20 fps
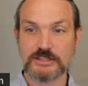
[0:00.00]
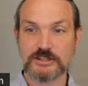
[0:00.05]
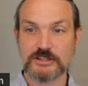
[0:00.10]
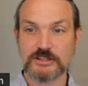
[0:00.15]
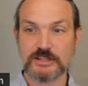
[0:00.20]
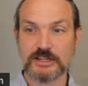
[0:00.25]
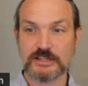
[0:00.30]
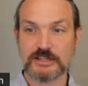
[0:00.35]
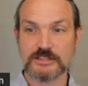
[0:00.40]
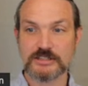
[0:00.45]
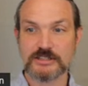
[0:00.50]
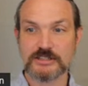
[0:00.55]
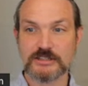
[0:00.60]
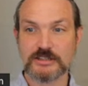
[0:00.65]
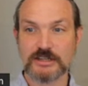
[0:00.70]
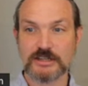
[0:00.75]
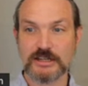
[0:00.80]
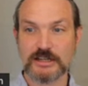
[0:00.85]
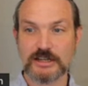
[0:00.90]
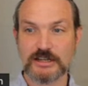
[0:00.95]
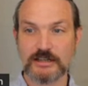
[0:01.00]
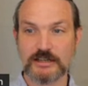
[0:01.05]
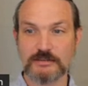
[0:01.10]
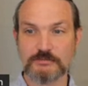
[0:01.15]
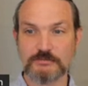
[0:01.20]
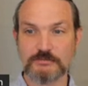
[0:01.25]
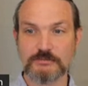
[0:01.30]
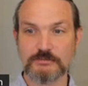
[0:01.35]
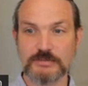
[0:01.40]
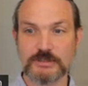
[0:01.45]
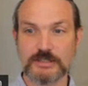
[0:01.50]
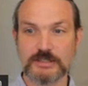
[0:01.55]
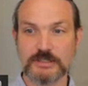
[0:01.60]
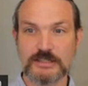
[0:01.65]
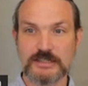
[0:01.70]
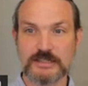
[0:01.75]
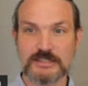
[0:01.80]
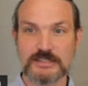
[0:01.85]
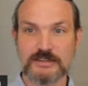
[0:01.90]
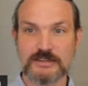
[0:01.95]
Nginx um,
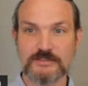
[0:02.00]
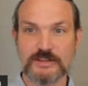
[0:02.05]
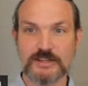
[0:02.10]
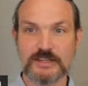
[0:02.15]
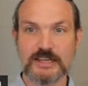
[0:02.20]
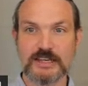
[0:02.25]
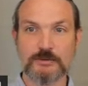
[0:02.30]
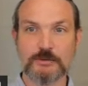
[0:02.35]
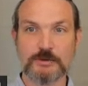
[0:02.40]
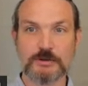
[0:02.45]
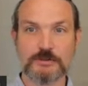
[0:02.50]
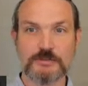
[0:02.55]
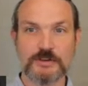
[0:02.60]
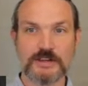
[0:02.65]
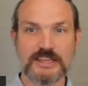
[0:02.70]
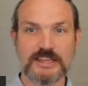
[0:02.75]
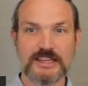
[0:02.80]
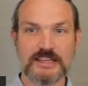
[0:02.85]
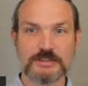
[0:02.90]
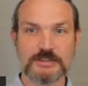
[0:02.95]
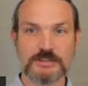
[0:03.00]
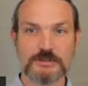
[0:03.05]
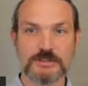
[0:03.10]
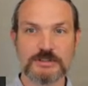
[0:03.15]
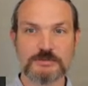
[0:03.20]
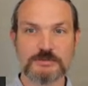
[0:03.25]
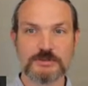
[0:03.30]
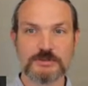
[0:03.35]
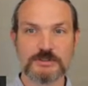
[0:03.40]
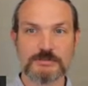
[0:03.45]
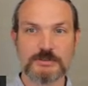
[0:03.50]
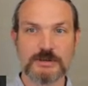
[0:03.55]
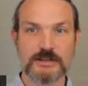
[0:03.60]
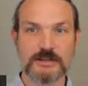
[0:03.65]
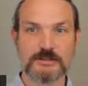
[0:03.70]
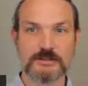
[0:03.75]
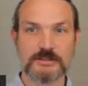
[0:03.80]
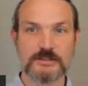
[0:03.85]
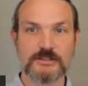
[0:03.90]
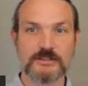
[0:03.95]
CVE. I wonder if I can guess what this one's about.